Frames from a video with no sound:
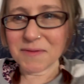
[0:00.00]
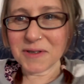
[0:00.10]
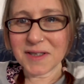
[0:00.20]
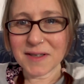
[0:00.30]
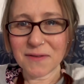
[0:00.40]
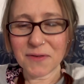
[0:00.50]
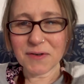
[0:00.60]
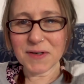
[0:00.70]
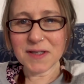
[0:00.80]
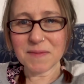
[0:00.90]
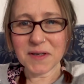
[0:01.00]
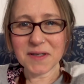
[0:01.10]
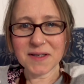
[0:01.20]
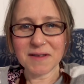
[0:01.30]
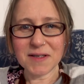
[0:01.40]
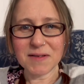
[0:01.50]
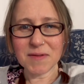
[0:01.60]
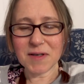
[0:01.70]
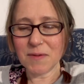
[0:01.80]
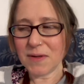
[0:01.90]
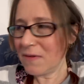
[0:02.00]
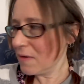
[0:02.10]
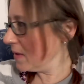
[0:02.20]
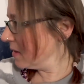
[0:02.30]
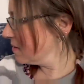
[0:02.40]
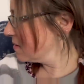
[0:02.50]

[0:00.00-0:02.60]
to what she's had for Christmas. So she's going through it and